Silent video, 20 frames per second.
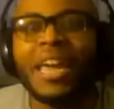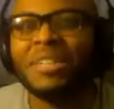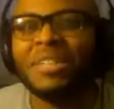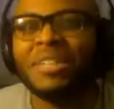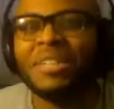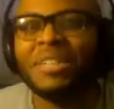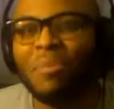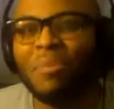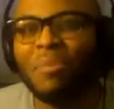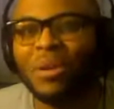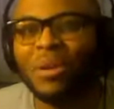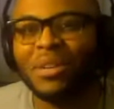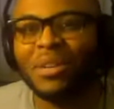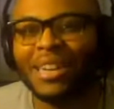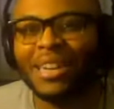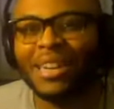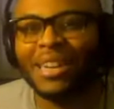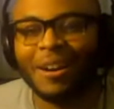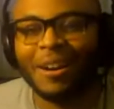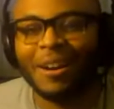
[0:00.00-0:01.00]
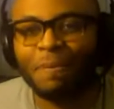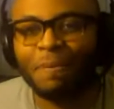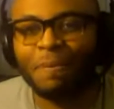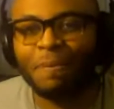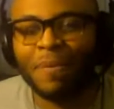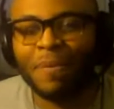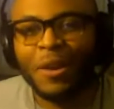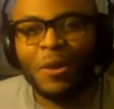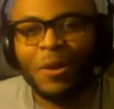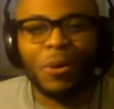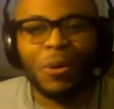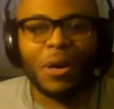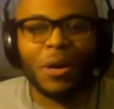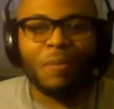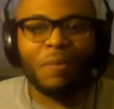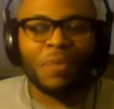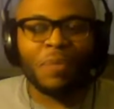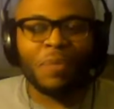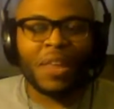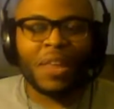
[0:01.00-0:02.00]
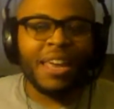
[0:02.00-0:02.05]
am I building here? Well,